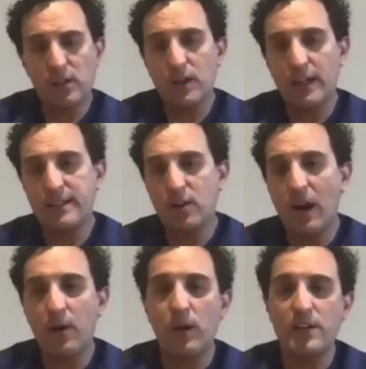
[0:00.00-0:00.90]
it's a
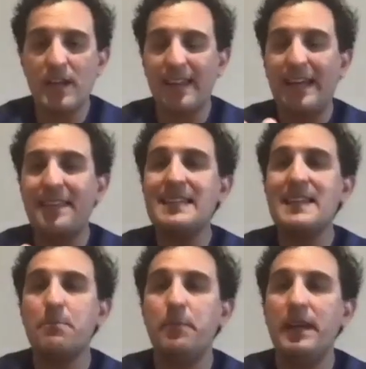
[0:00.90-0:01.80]
great question. I think the
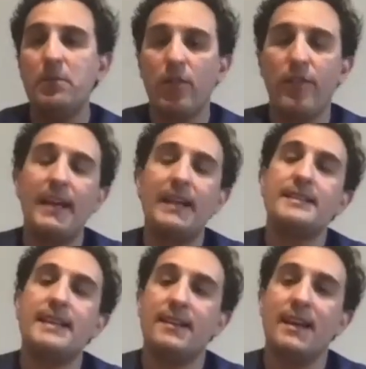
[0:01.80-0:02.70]
minimal thing is
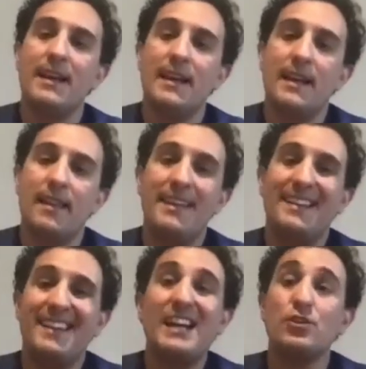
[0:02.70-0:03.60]
that
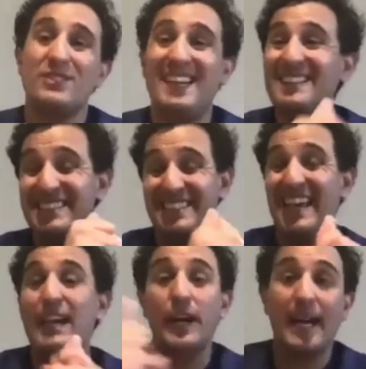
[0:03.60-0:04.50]
the actual test is the
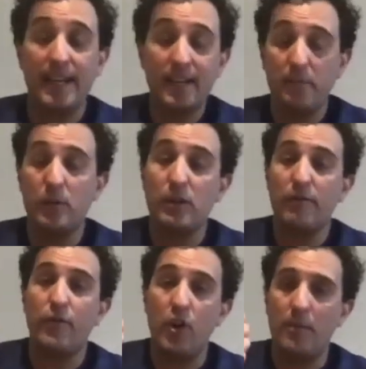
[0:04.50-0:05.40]
echocardiogram to
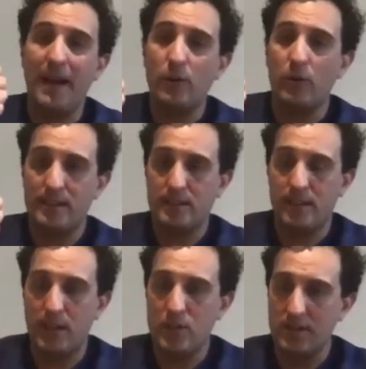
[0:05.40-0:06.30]
confirm aortic
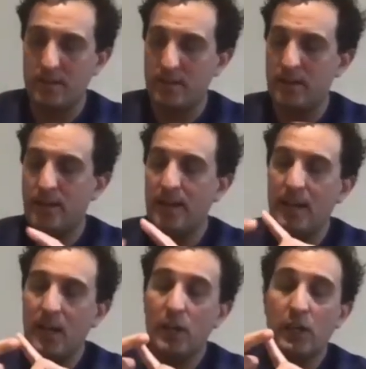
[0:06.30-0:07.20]
stenosis.
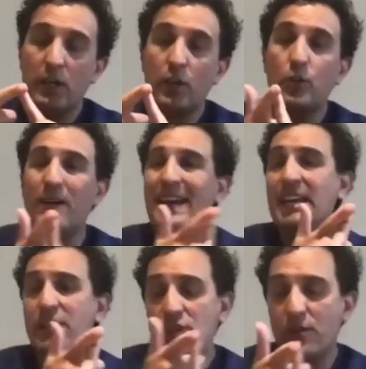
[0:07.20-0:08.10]
You do an
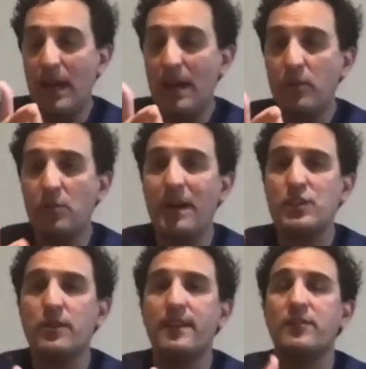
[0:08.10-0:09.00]
angiogram to make
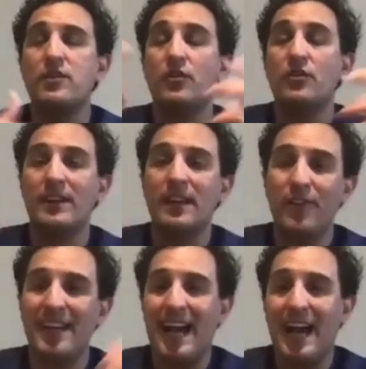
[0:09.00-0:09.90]
sure there's no
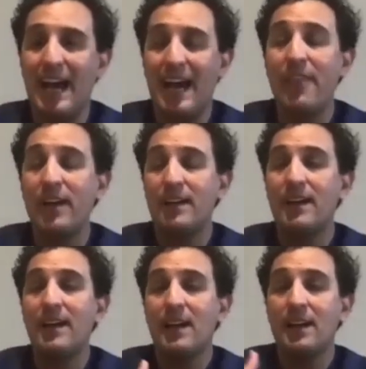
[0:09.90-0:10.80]
significant other
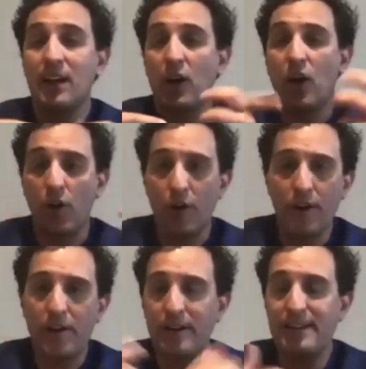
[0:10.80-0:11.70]

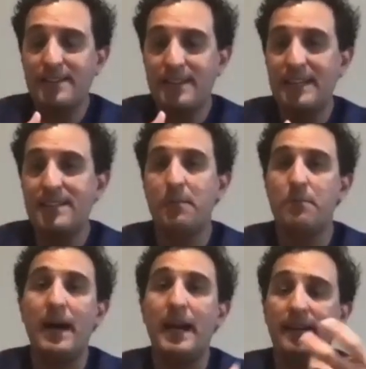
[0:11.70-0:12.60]
coronary disease that
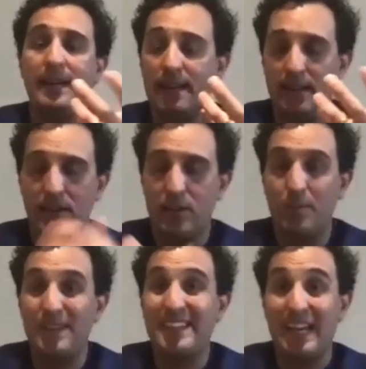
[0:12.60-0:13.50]
may need to
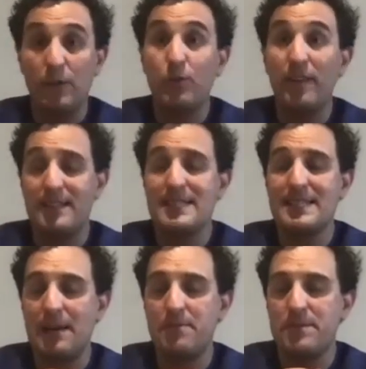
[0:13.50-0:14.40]
be dealt with at the
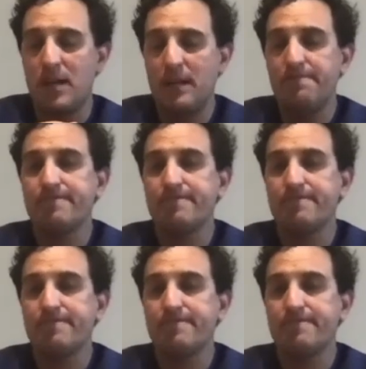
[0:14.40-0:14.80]
same time.